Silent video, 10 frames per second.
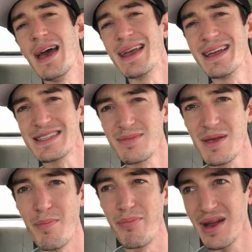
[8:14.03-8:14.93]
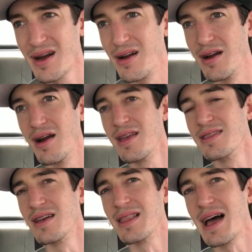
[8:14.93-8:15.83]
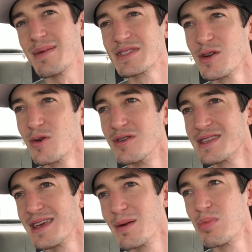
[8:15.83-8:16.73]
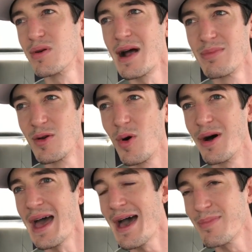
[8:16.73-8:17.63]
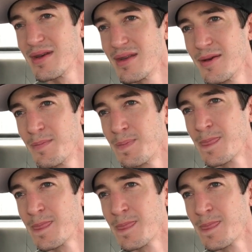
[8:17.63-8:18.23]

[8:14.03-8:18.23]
and get something bigger, the Lime scooters thing probably won't happen.